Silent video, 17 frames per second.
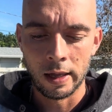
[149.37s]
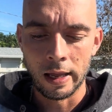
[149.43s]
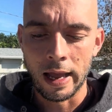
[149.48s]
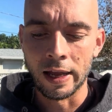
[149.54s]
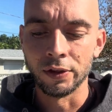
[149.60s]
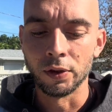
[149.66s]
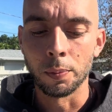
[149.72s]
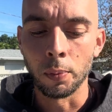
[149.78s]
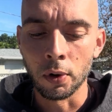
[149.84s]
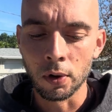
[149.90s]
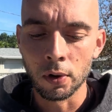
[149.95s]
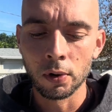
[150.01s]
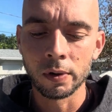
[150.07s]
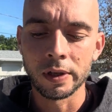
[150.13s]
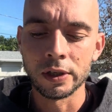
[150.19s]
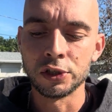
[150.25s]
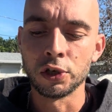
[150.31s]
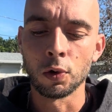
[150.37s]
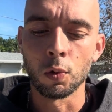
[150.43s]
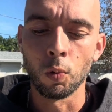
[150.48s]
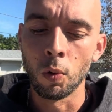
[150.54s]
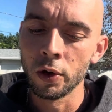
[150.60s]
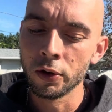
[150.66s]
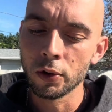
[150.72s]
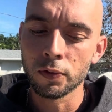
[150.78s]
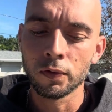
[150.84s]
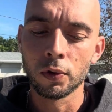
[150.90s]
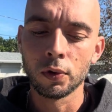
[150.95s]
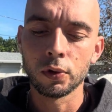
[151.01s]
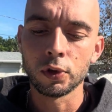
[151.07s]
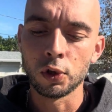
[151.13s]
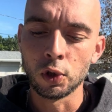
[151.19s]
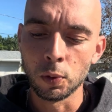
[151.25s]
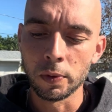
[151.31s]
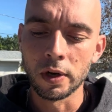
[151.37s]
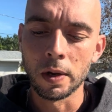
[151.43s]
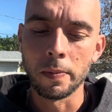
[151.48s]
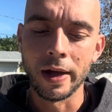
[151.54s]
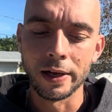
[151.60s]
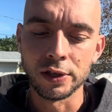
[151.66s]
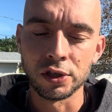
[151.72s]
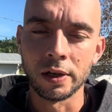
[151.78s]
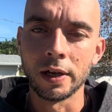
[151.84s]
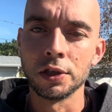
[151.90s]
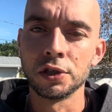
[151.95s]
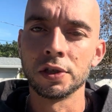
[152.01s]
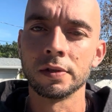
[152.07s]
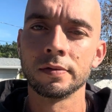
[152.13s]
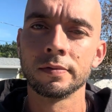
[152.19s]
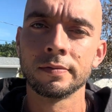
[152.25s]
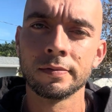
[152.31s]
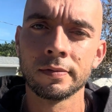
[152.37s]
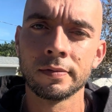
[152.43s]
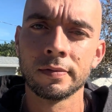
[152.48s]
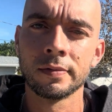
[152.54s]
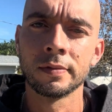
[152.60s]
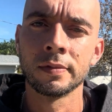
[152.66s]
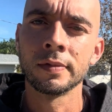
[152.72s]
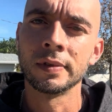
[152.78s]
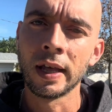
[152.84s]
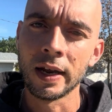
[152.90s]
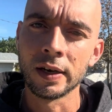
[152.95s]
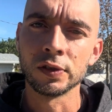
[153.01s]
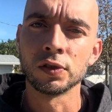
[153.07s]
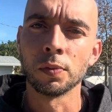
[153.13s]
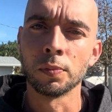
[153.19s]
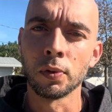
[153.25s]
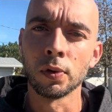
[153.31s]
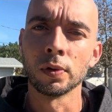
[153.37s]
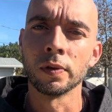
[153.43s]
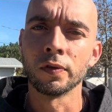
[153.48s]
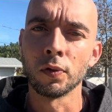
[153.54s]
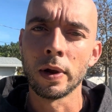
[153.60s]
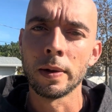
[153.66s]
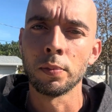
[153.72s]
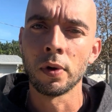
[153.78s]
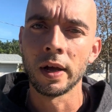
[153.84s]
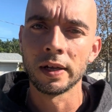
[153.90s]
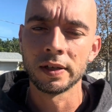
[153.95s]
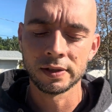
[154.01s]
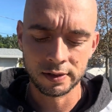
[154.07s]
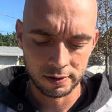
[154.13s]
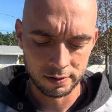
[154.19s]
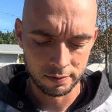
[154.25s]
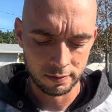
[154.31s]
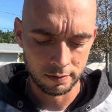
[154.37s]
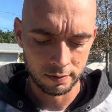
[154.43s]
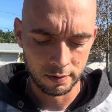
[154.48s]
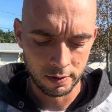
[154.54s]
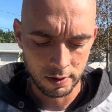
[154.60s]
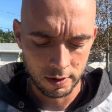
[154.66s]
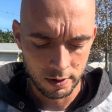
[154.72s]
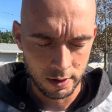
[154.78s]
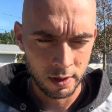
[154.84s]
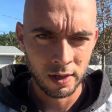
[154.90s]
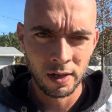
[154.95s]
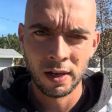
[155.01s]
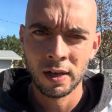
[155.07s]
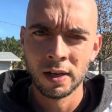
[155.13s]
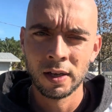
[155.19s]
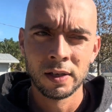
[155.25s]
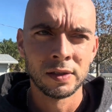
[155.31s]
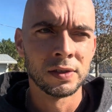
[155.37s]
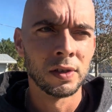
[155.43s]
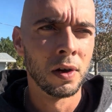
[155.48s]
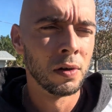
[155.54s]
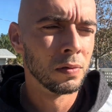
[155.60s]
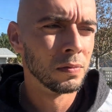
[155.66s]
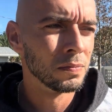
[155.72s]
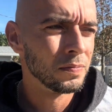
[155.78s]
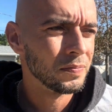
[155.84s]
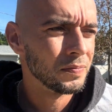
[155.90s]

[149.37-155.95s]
And the pearl is your wonderful human imagination. That is the pearl of great price. So,